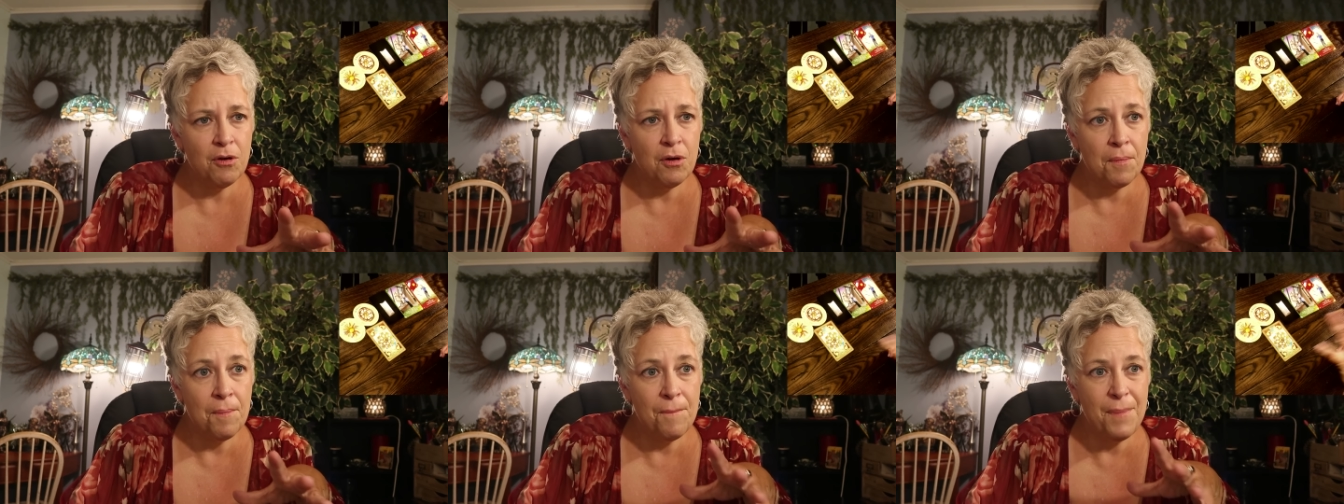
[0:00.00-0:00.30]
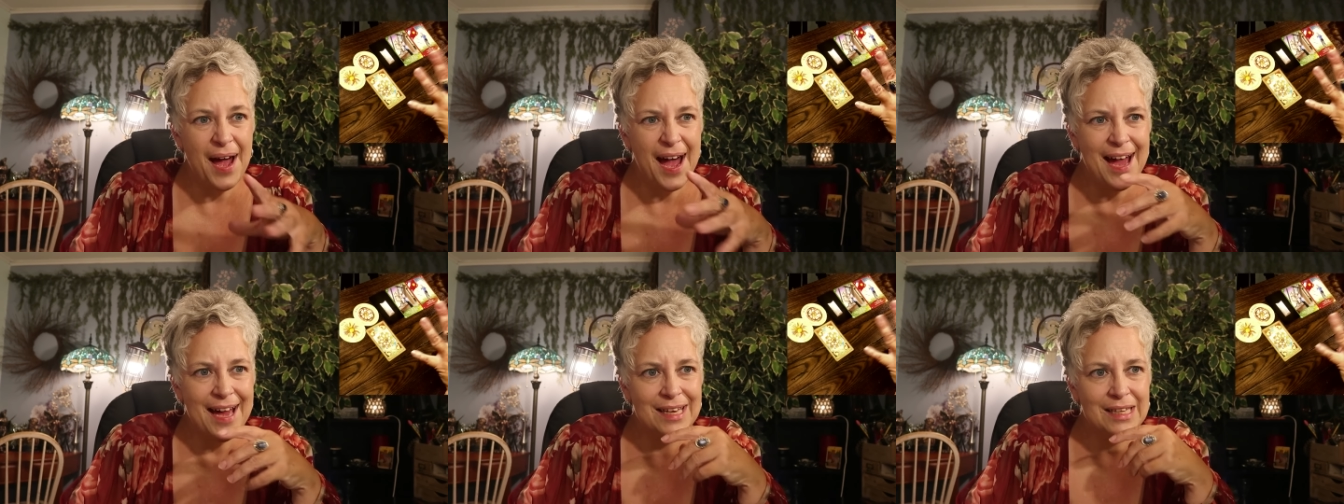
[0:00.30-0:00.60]
or
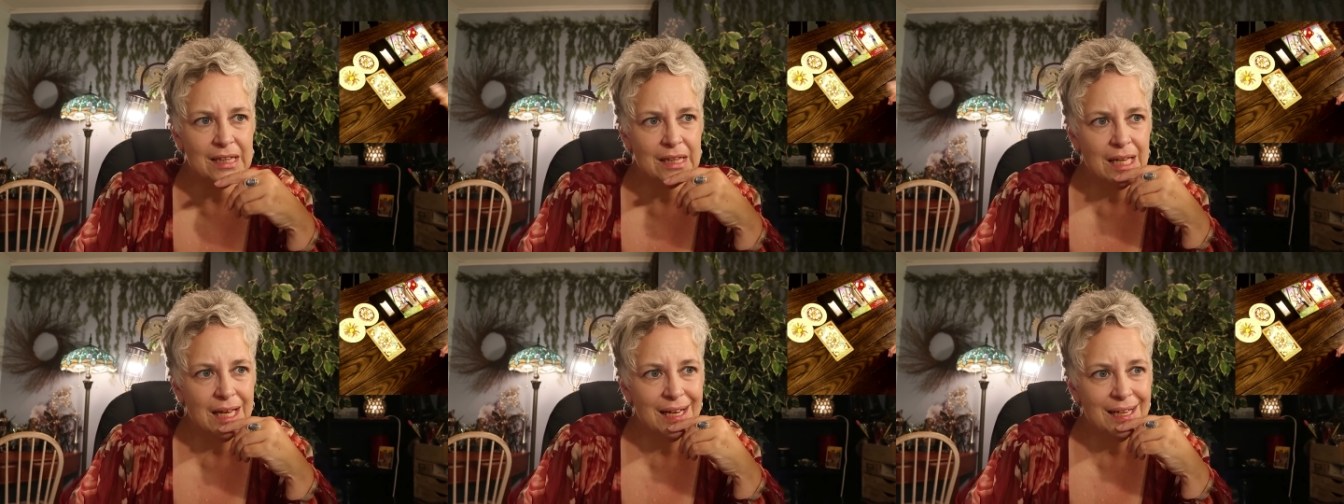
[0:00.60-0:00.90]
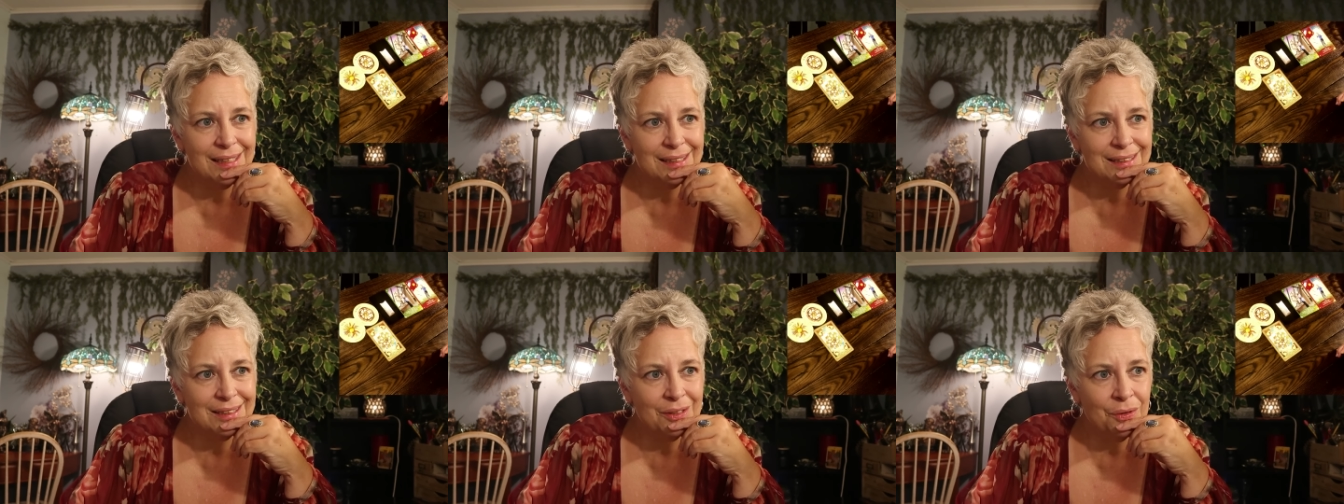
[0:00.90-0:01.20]
bad
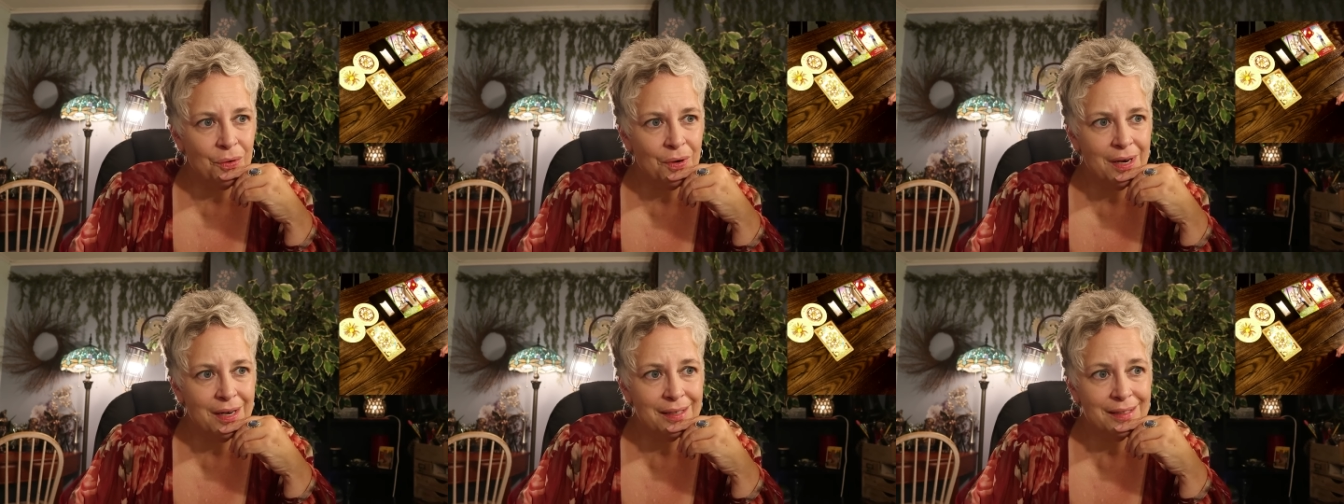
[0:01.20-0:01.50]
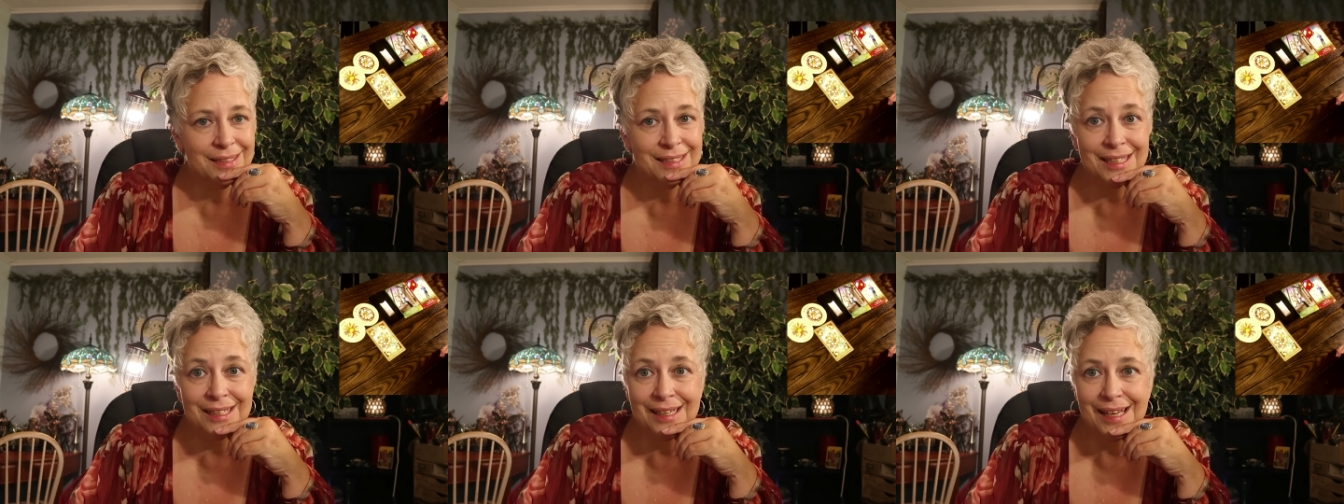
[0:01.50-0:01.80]
luck
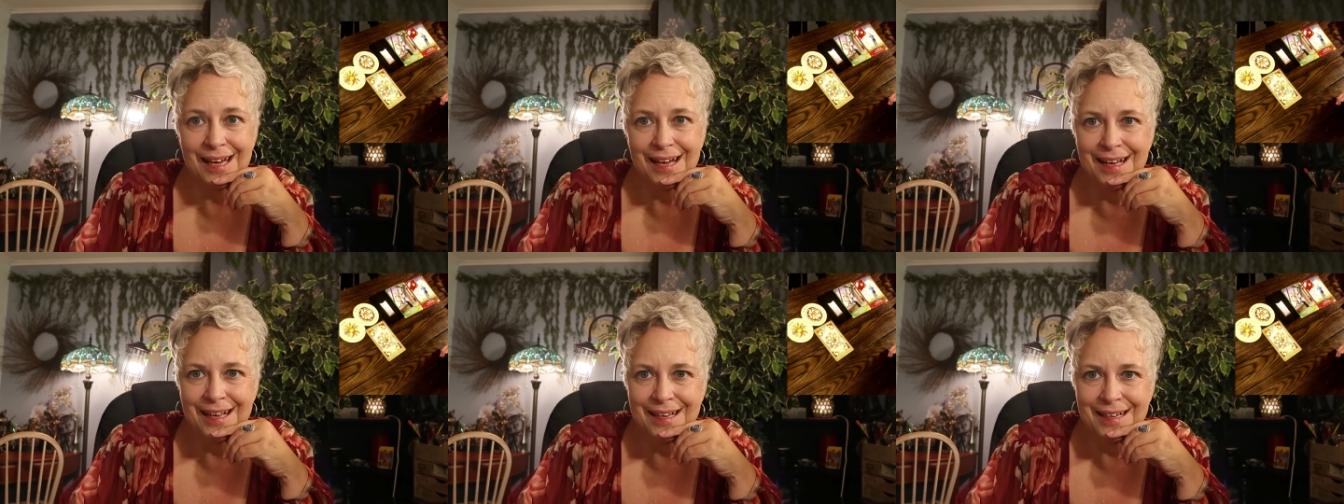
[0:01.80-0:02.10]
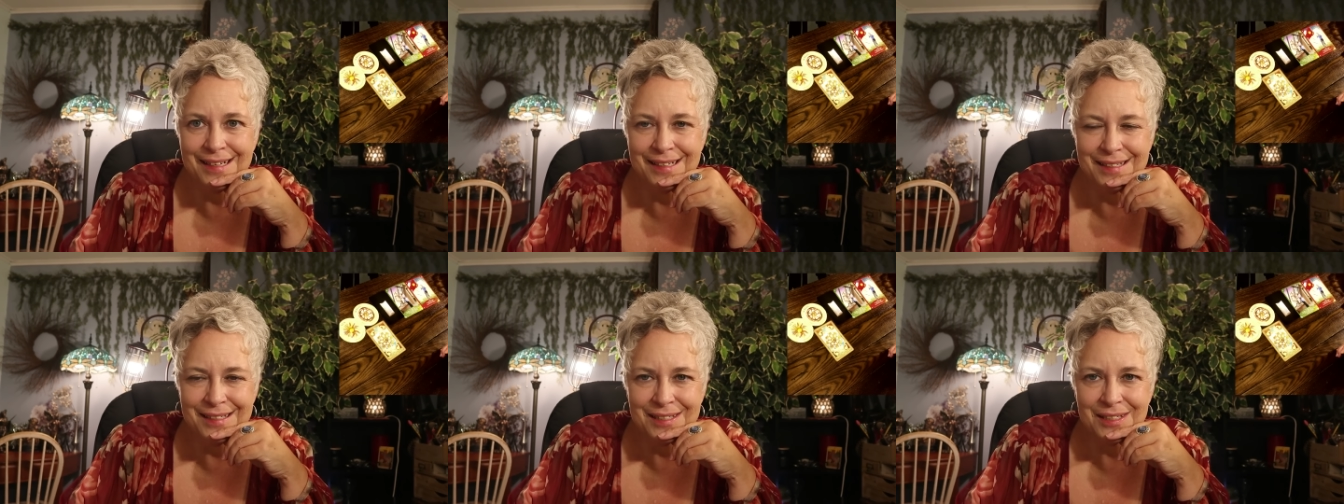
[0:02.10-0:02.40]
or
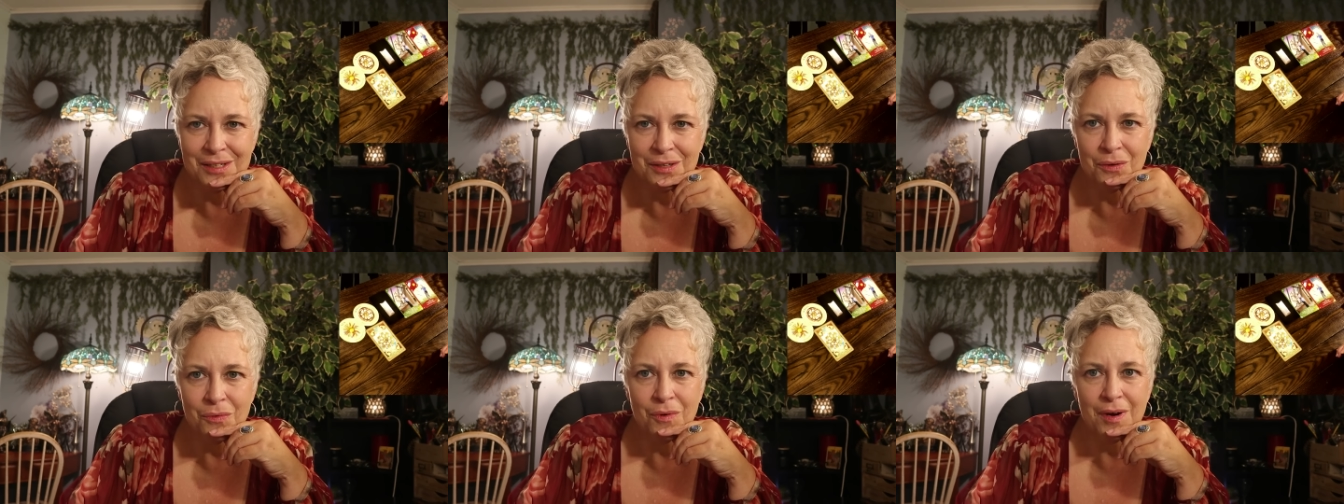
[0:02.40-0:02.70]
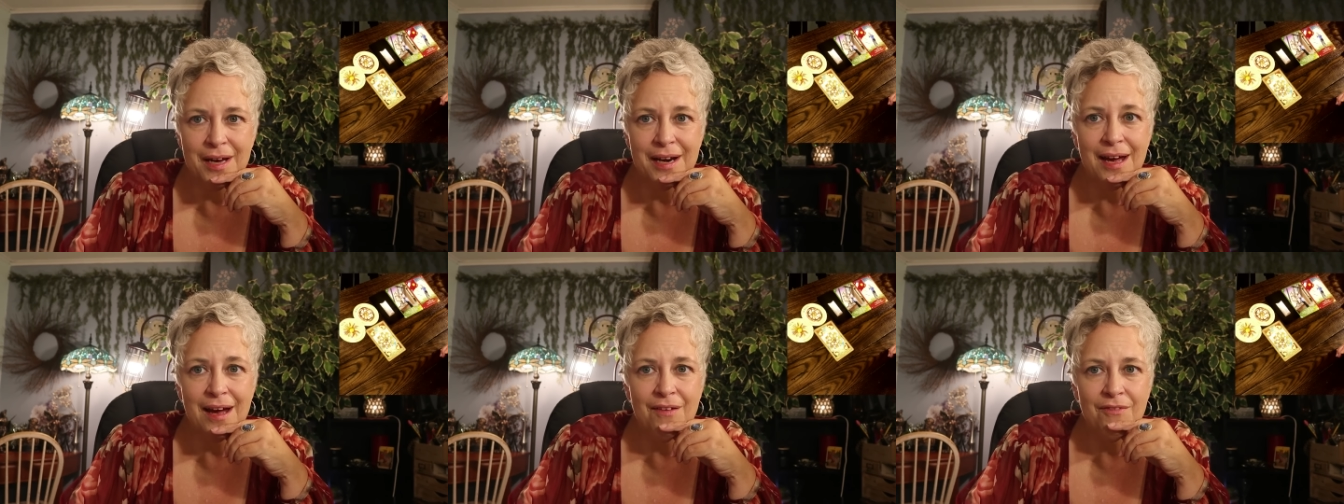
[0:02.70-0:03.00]
delays or
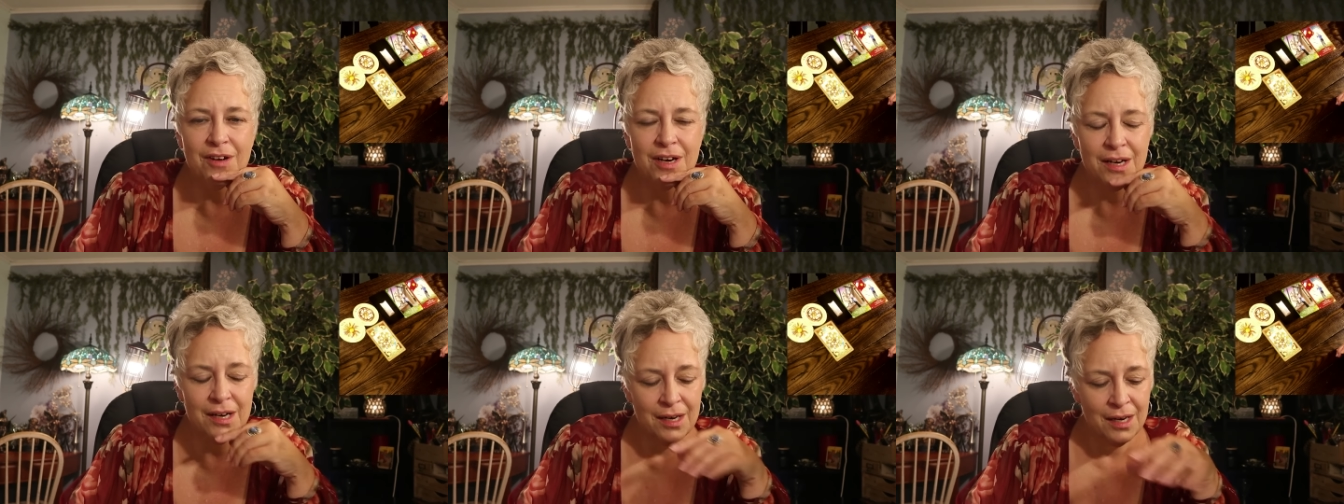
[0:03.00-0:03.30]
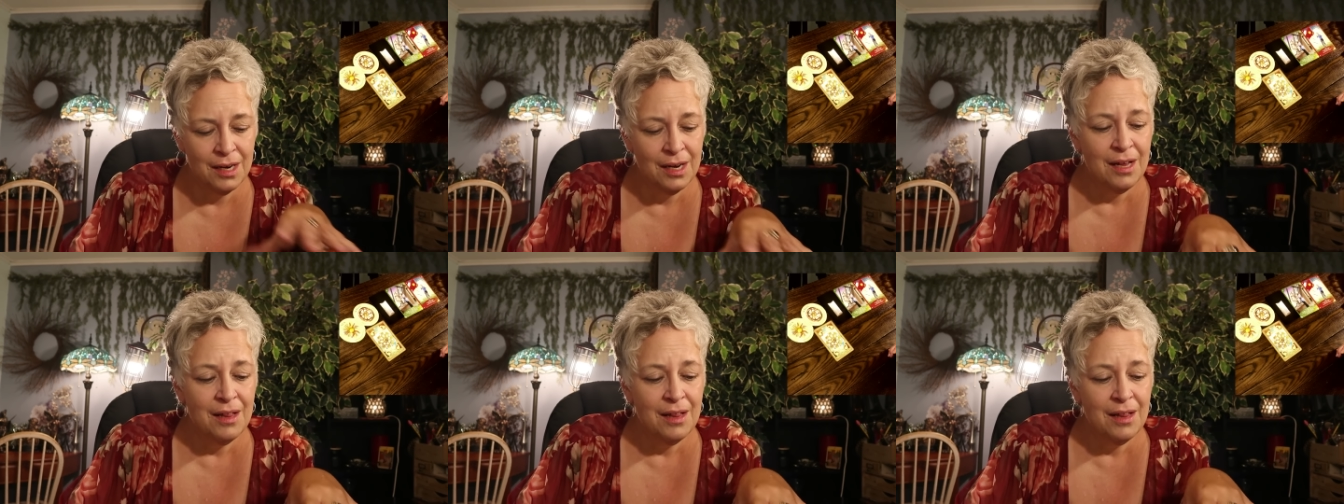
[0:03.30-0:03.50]
whatever.